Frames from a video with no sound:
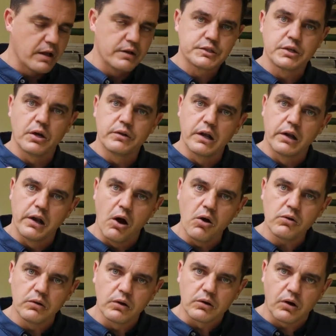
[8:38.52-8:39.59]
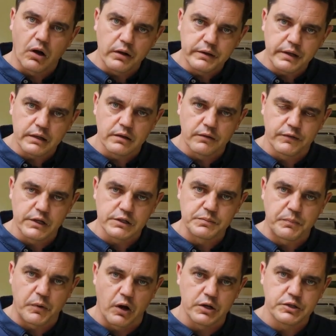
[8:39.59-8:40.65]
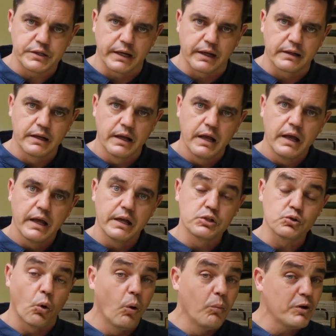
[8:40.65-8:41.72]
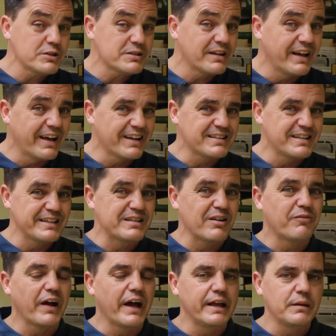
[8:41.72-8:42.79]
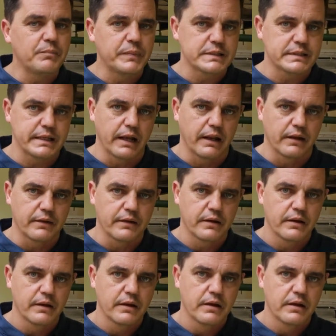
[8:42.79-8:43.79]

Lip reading: So the local content of this project is almost in excess of 80%.